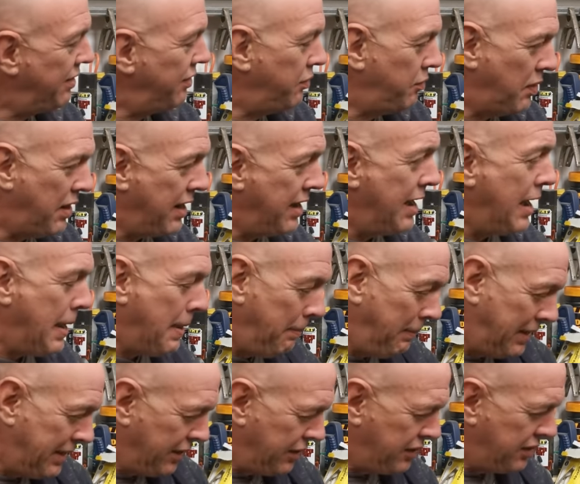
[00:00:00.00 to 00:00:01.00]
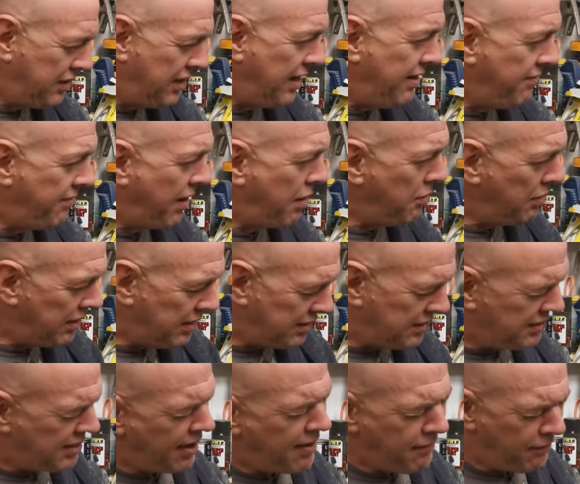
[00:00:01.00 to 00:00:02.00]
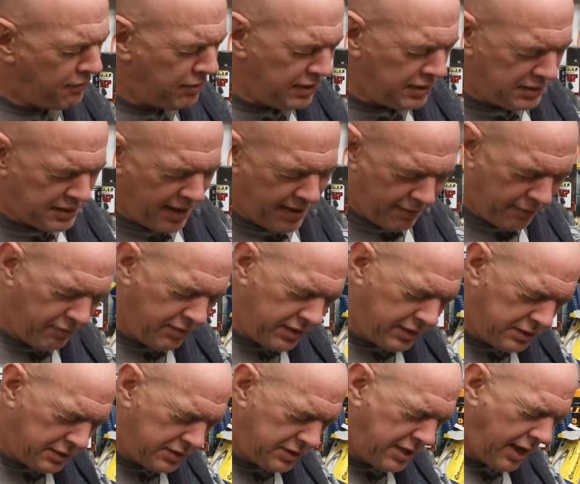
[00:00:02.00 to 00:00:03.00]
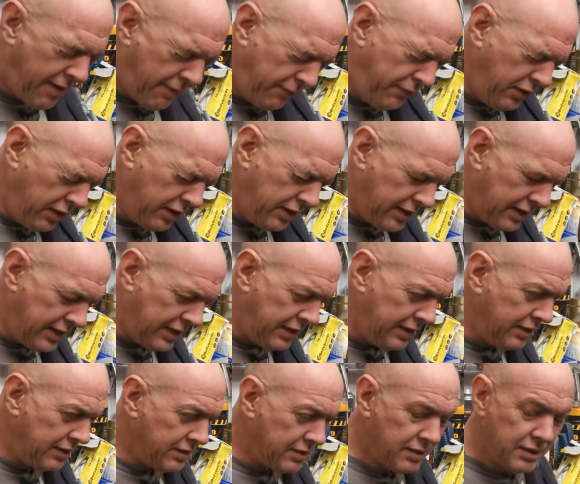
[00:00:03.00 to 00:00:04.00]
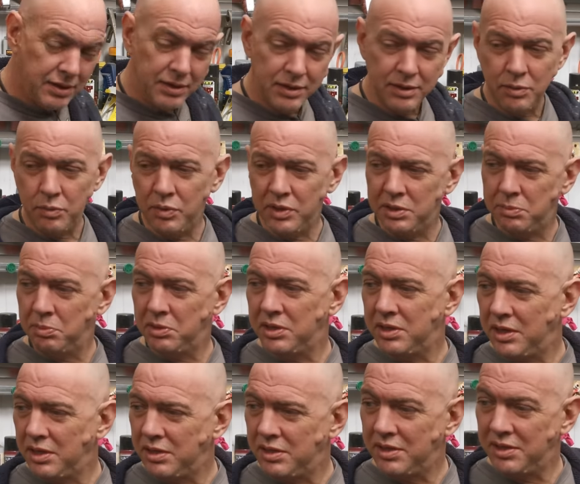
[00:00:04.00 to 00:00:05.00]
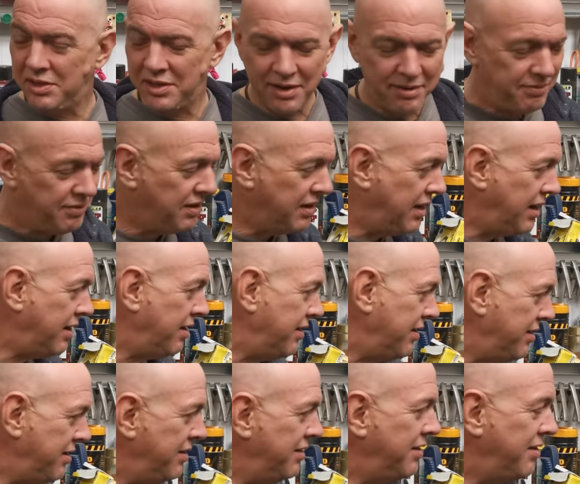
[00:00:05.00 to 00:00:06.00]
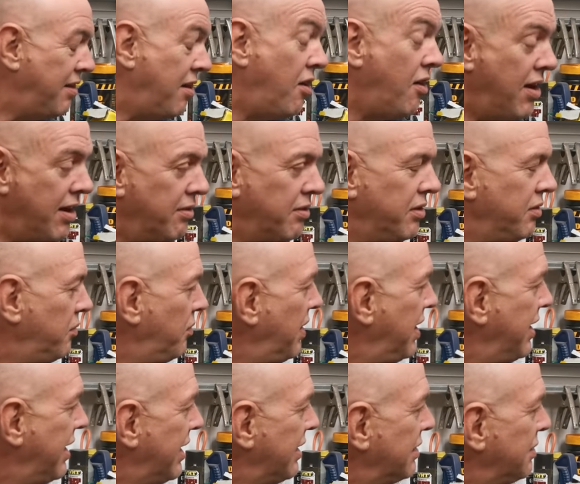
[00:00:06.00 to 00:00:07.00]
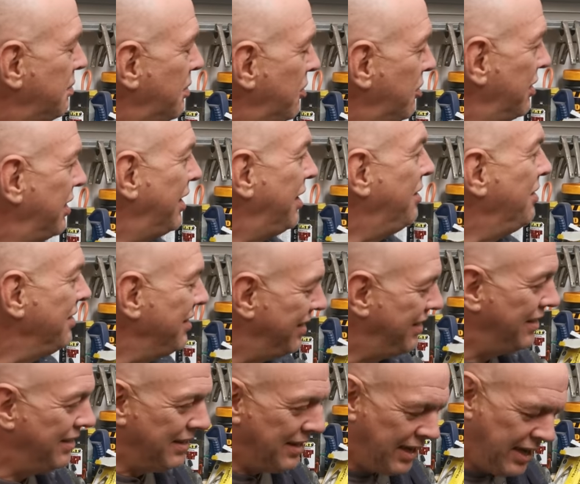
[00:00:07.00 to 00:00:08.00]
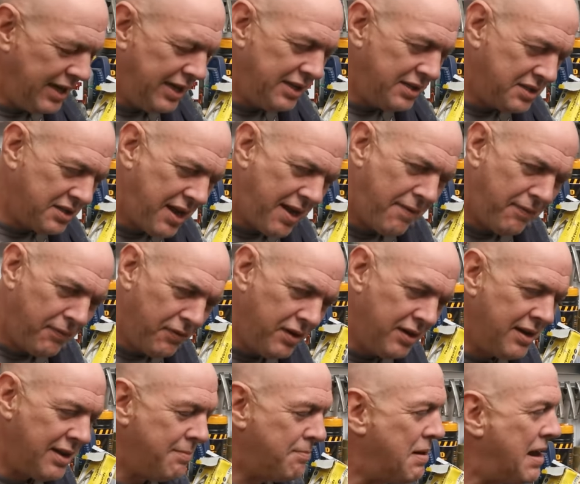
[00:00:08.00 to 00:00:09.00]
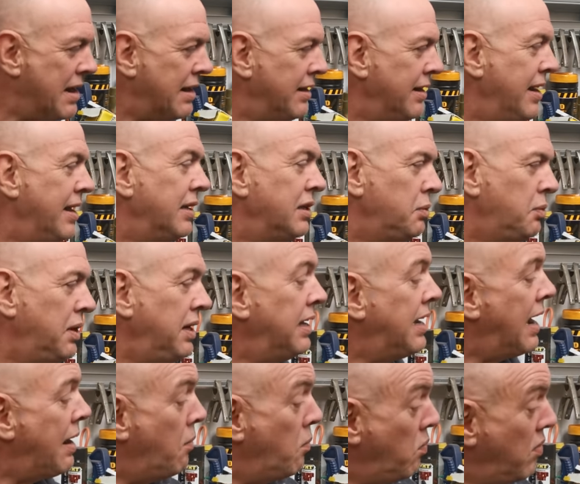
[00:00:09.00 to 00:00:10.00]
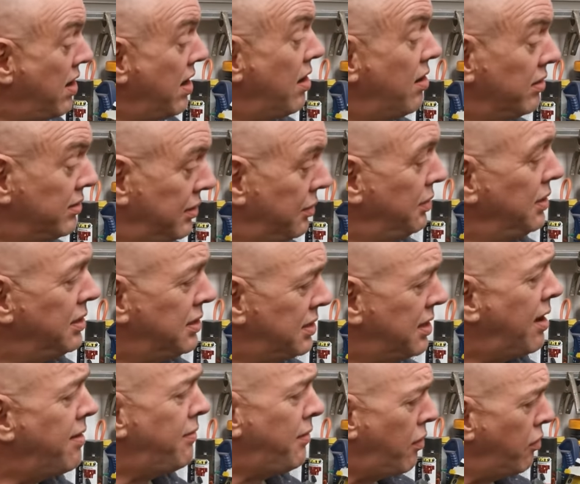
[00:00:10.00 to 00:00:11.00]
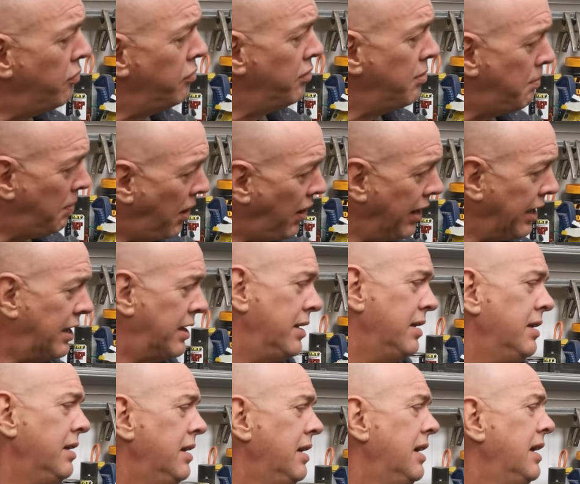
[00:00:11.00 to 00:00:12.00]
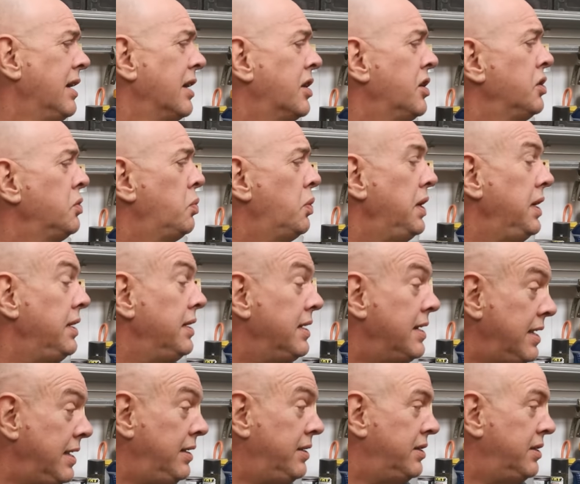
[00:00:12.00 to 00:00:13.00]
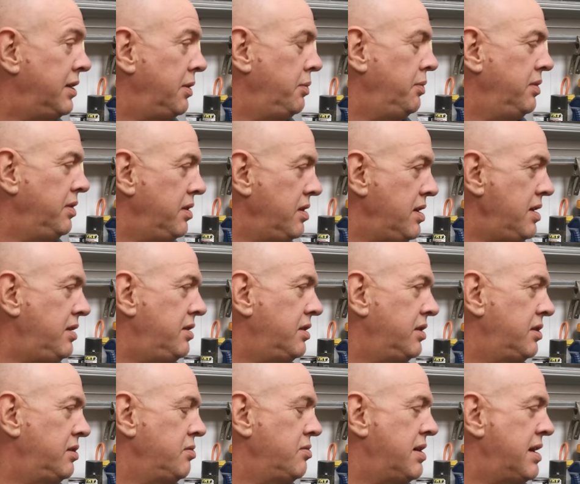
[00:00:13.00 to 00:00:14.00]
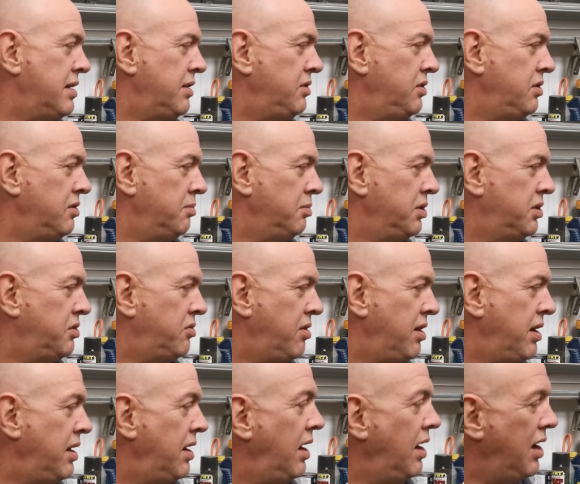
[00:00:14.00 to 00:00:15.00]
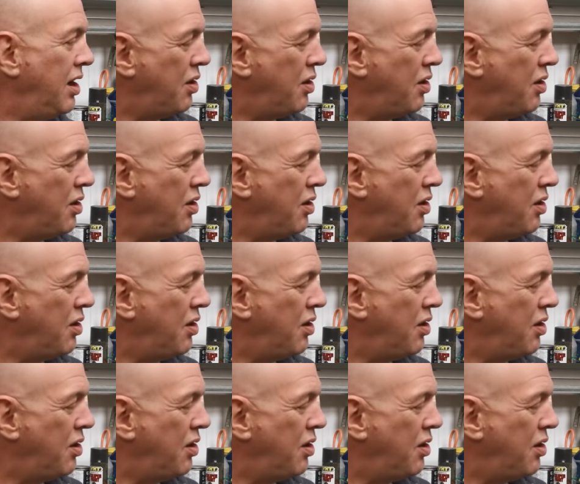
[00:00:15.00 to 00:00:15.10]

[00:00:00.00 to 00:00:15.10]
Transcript: out of the way because Stevo is definitely, definitely, definitely, where's my t-shirt? It's over there. I am gonna wear that tomorrow though. He is definitely back next week and we are doing stuff on the bike because we need to. We need to sort out geometry